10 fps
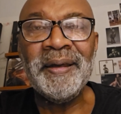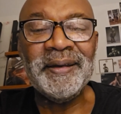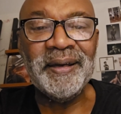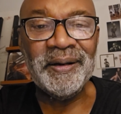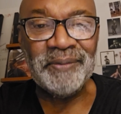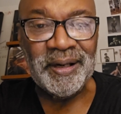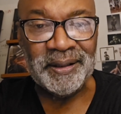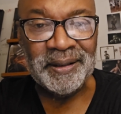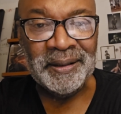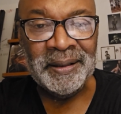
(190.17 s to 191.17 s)
aka
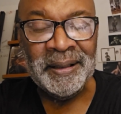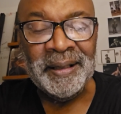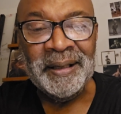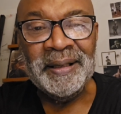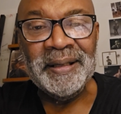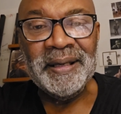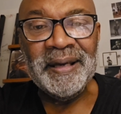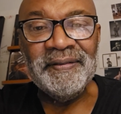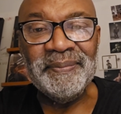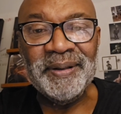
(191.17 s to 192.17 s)
Rocky,
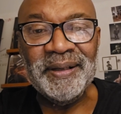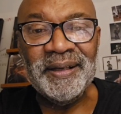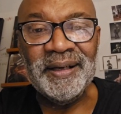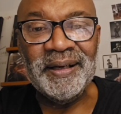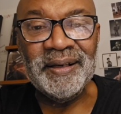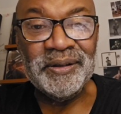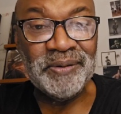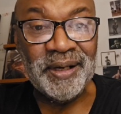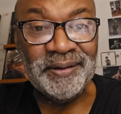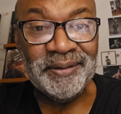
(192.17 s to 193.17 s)
gave me an
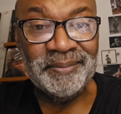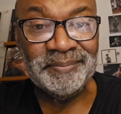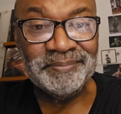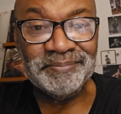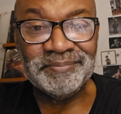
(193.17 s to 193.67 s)
address.